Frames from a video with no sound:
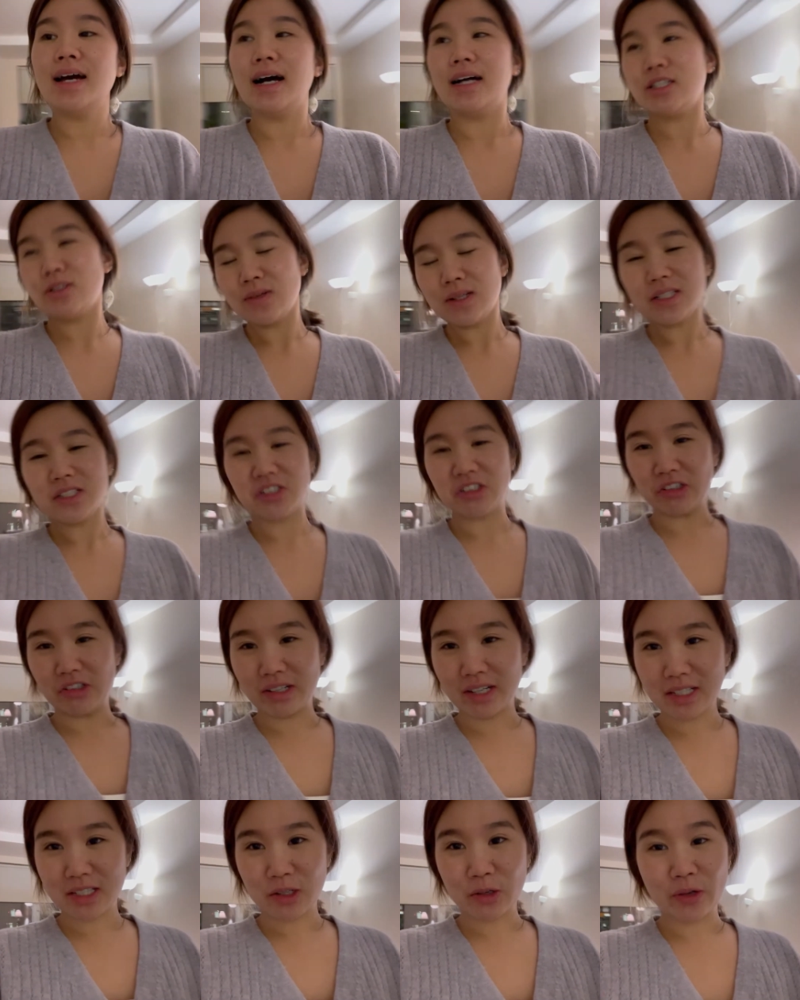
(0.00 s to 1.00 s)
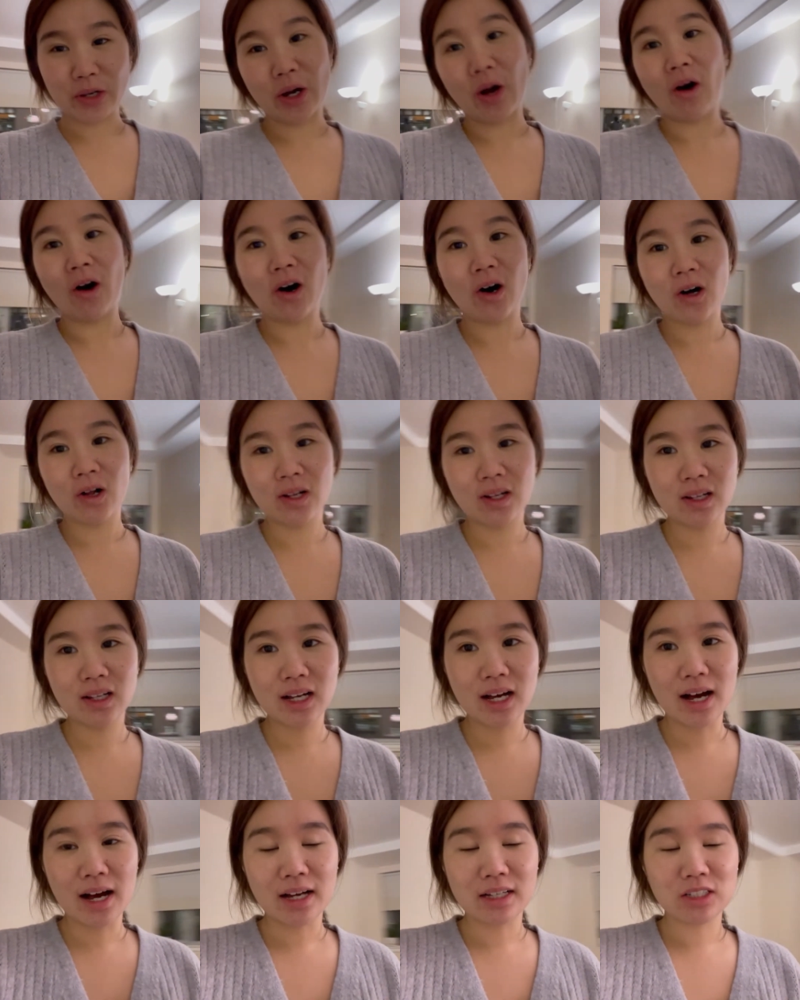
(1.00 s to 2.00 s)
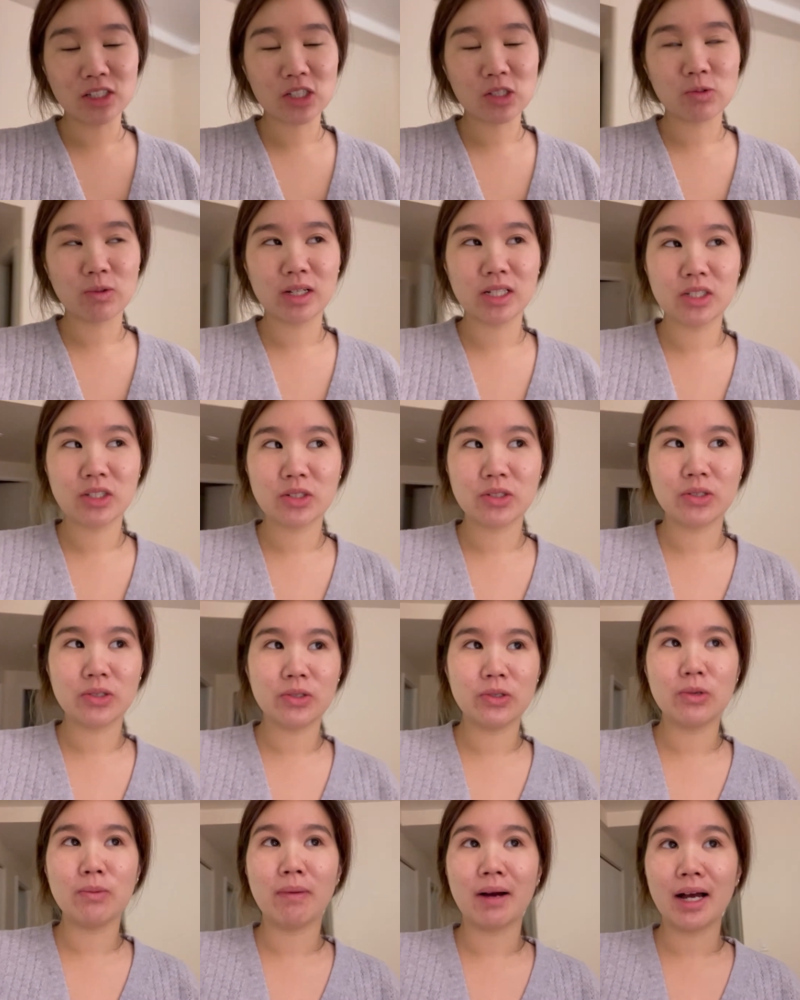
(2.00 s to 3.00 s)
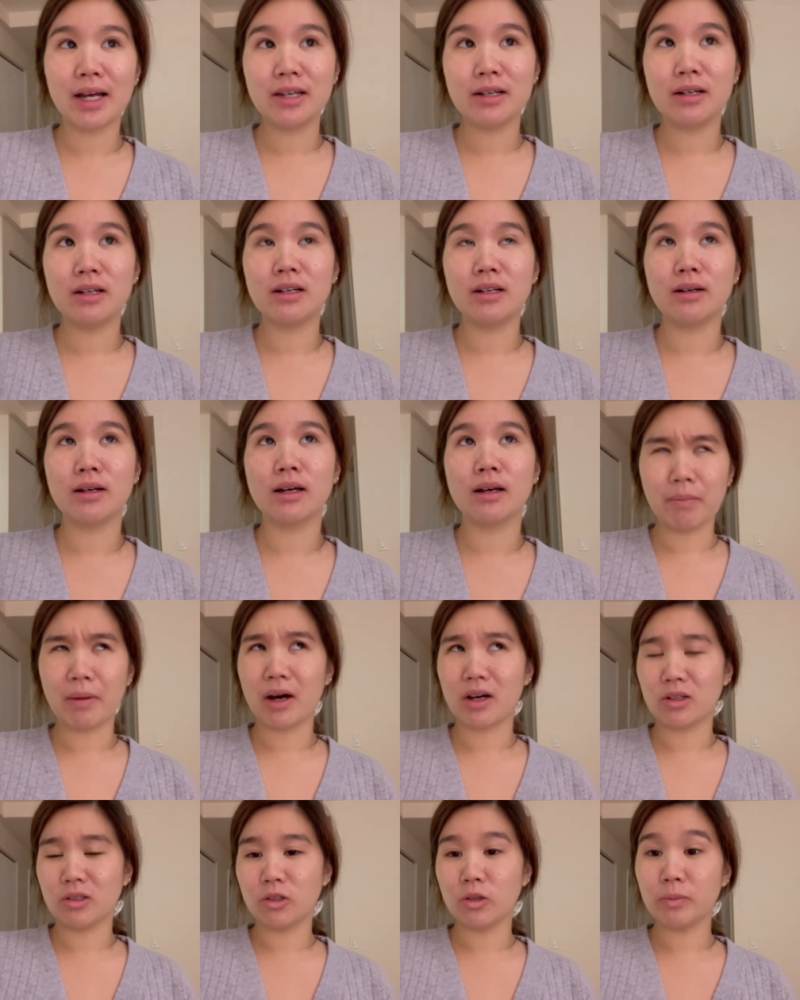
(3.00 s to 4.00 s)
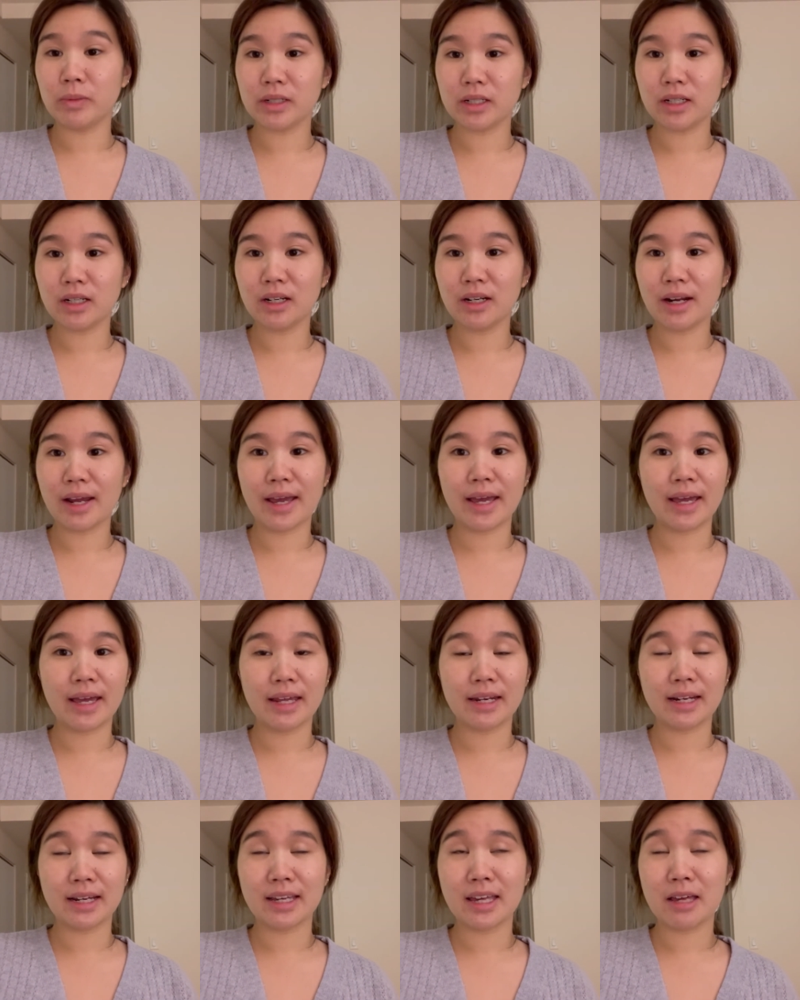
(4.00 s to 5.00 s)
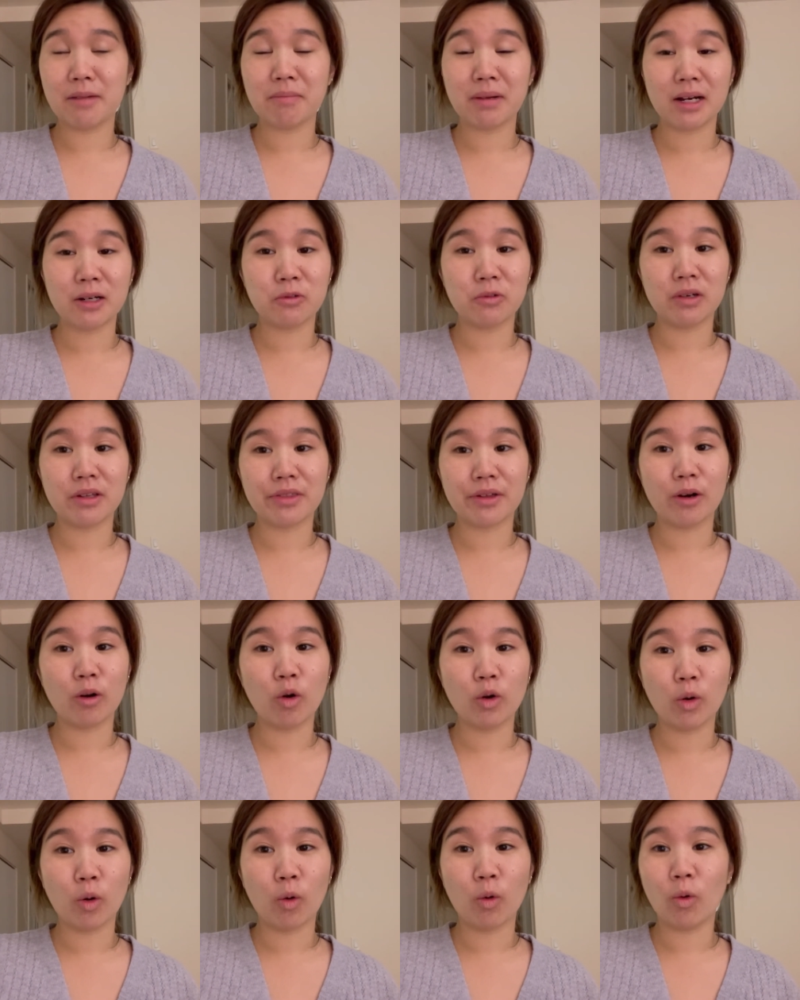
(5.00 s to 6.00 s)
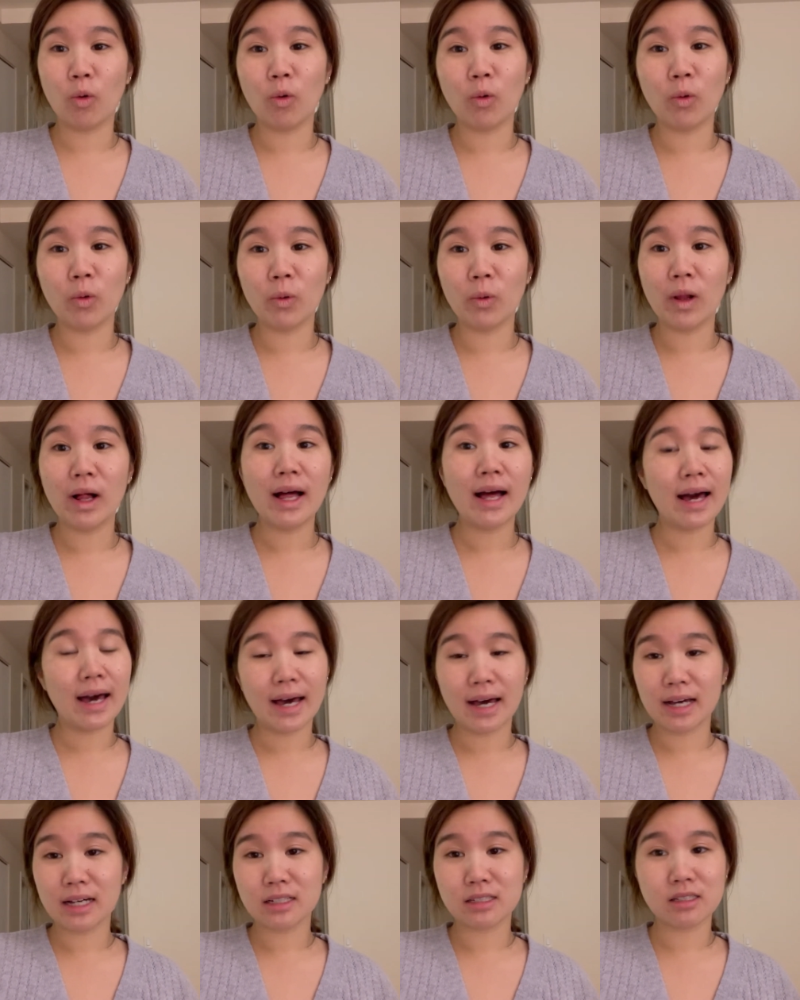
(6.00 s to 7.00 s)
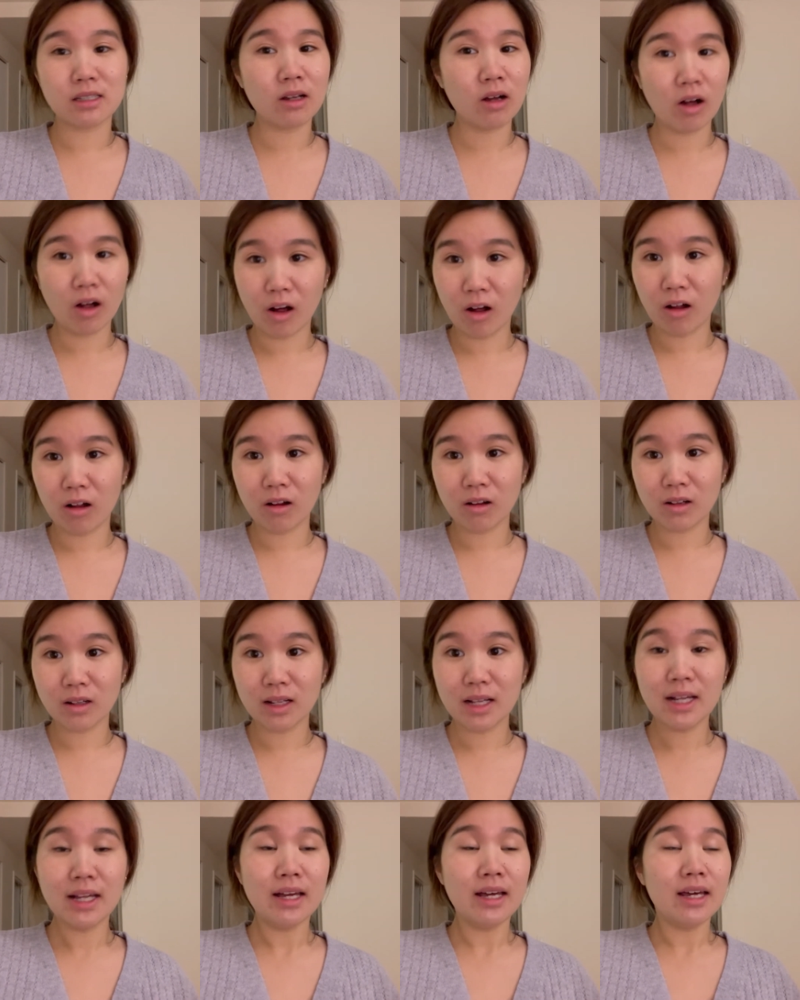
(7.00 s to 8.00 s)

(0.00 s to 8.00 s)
I just wanted to show you guys a quick haul. I just went to buy a bottle opener and I came back with a whole ass haul.